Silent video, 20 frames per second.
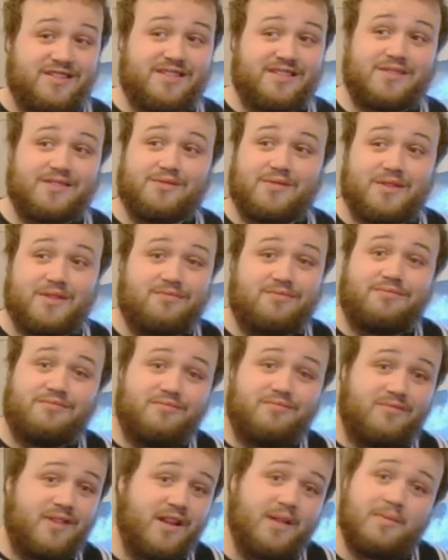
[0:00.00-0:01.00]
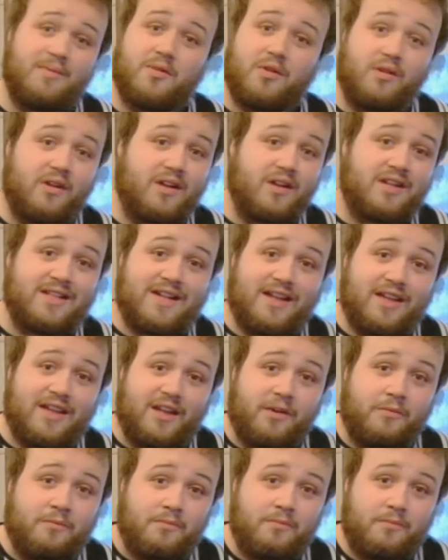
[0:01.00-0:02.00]
says, well, then I'm not going to tell
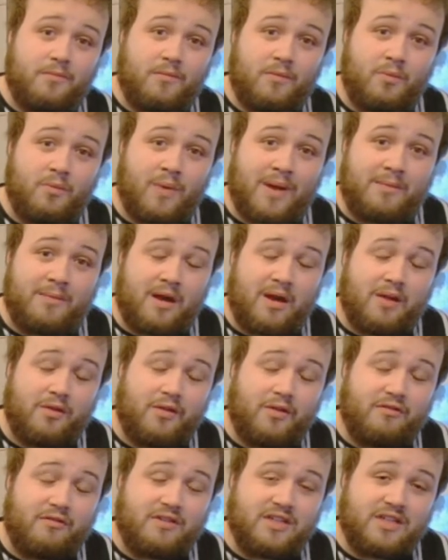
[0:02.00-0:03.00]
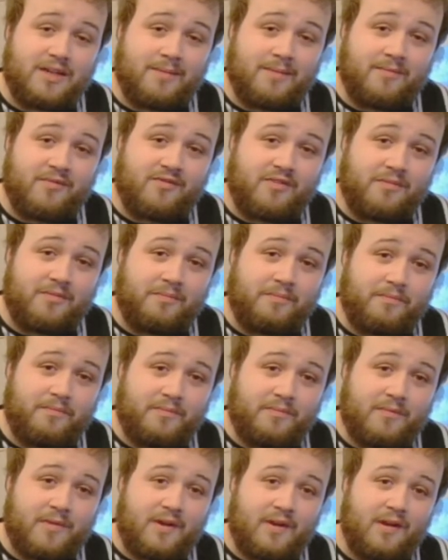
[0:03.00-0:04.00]
you where my authority comes from.
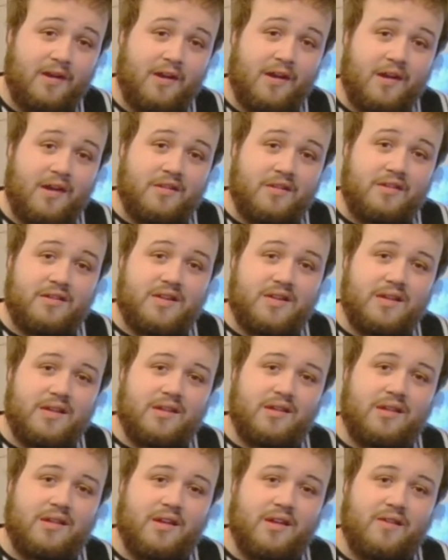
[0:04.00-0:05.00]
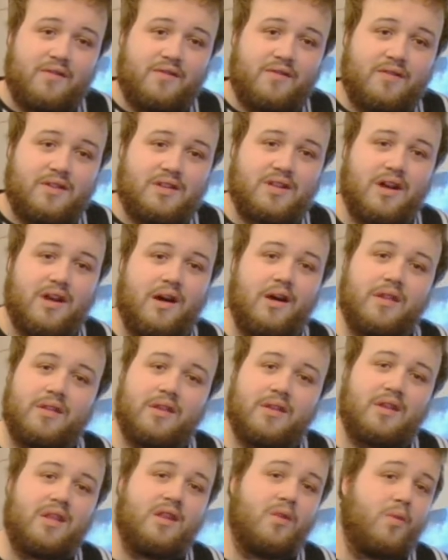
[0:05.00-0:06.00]
So Jesus kind of
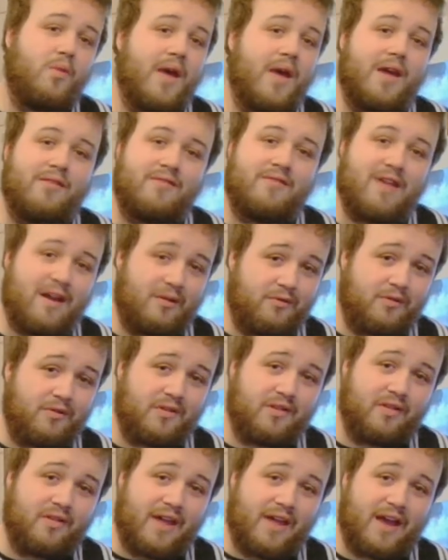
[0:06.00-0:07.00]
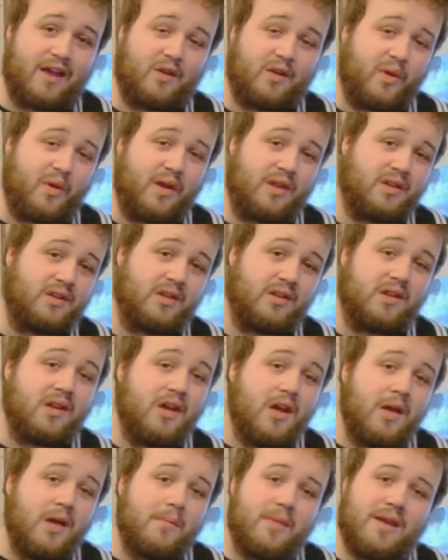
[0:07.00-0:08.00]
dances his way around that question.
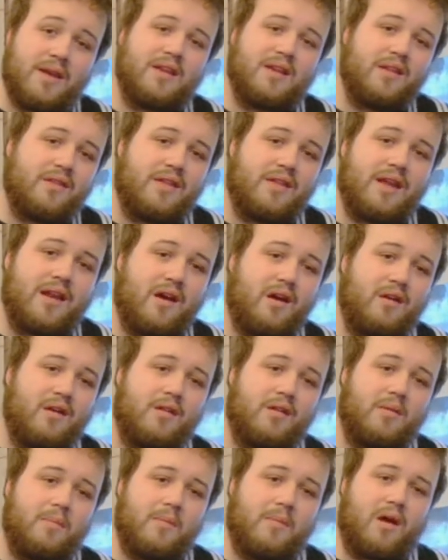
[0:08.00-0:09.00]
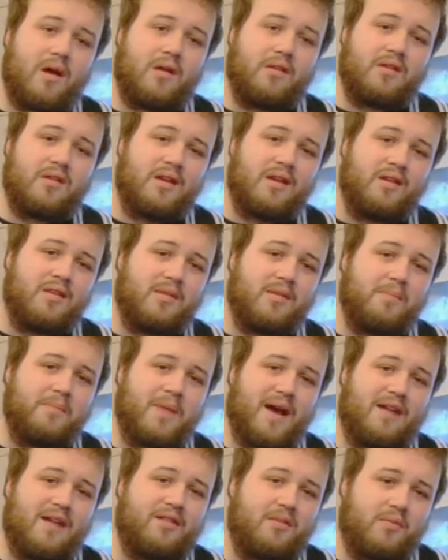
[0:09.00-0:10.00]
But he does then answer in some
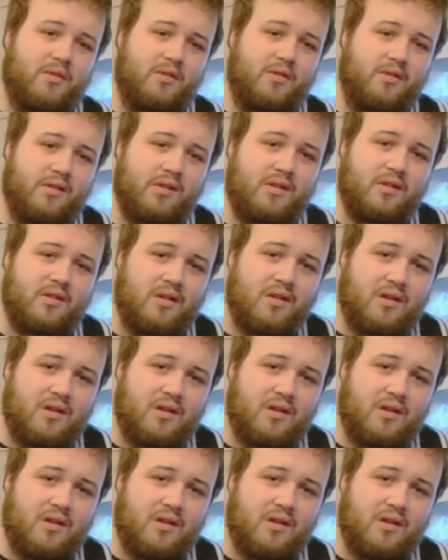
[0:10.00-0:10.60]
parables,